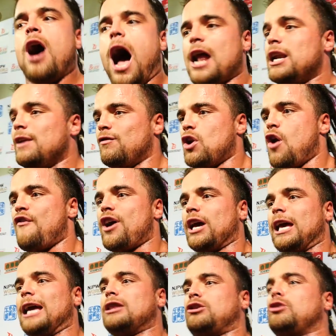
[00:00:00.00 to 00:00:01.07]
I didn't even know if I
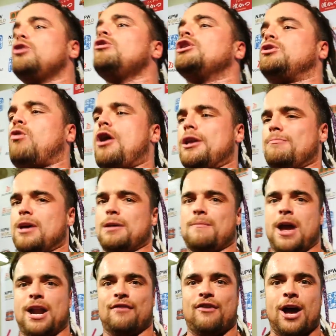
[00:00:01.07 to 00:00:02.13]
could get through a 20-minute
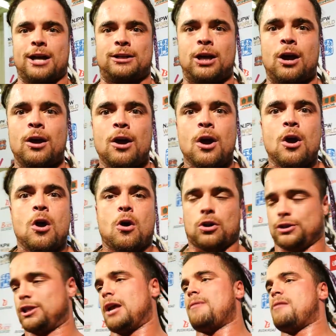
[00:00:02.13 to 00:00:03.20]
main event
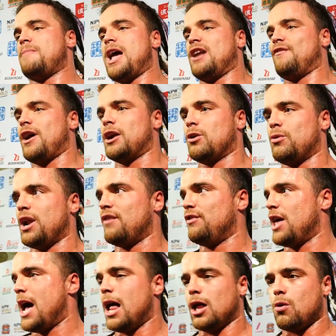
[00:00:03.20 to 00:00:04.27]
or semi-main event or whatever
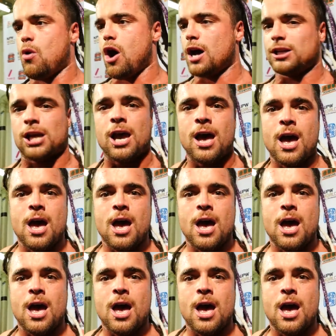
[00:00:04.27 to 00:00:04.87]
the hell it was.